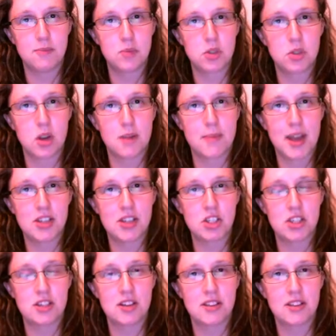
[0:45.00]
So
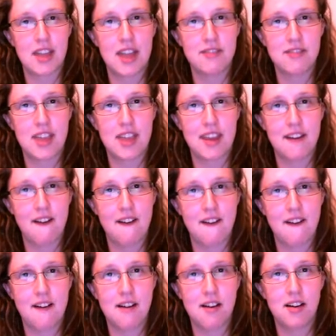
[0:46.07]
imagine that they
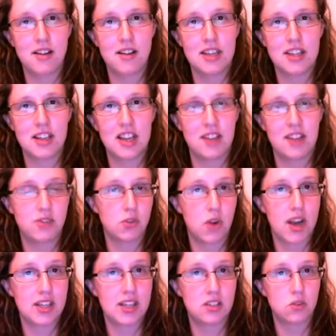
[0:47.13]
are either left to
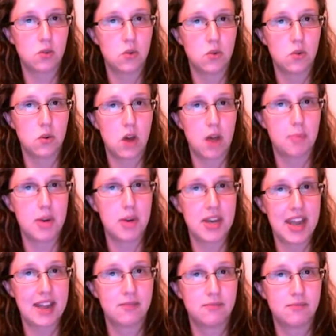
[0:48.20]
right or up and
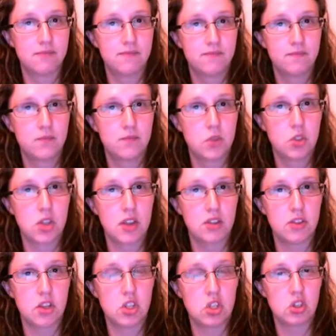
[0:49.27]
down, so
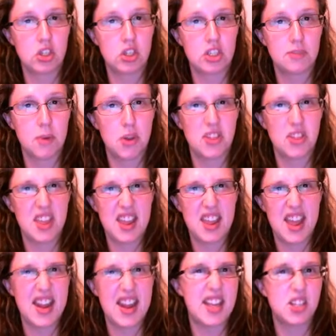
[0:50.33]
that you could put
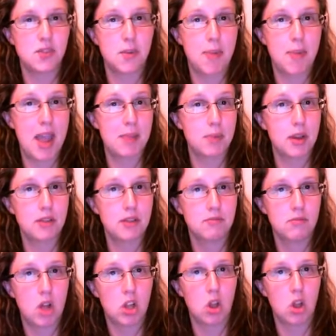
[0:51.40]
an edge of a paper
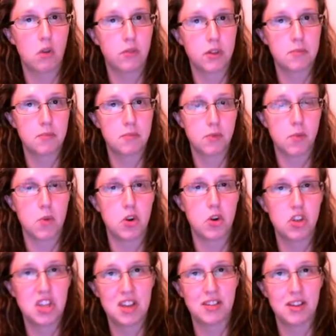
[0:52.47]
along them from one to
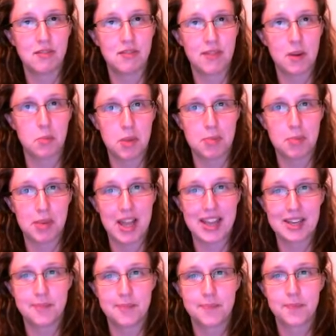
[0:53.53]
the other. That would be a
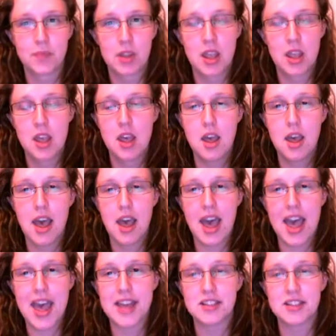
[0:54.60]
plane.
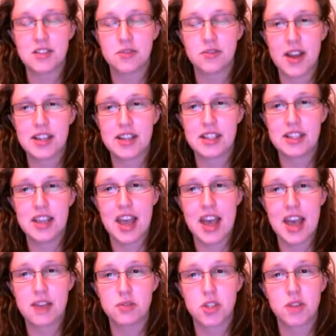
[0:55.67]
And finally,
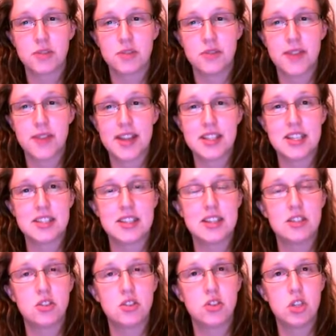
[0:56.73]
resolving vectors
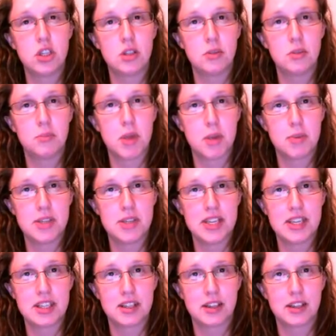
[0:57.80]
into 2
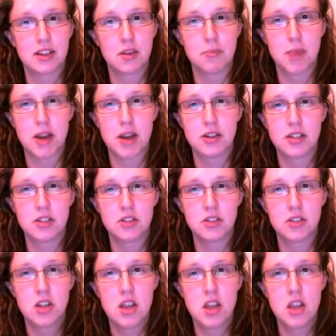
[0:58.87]
perpendicular components.